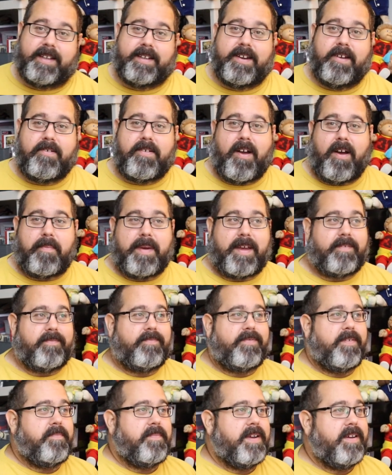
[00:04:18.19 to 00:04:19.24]
No comment
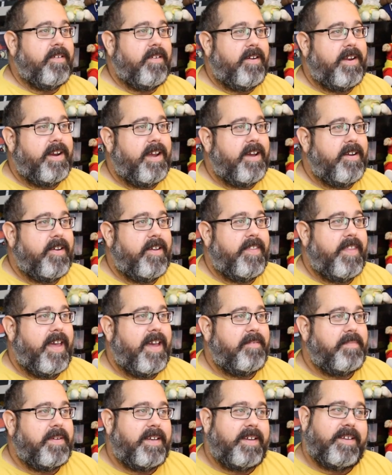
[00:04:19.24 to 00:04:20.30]
from here on out on
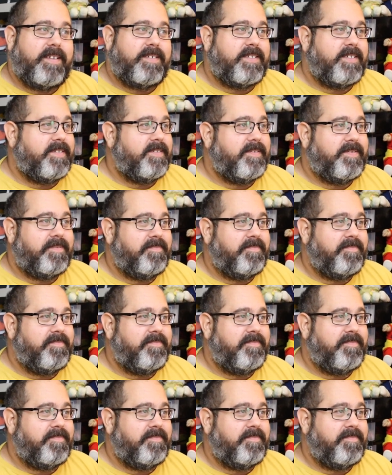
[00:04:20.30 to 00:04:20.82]
that because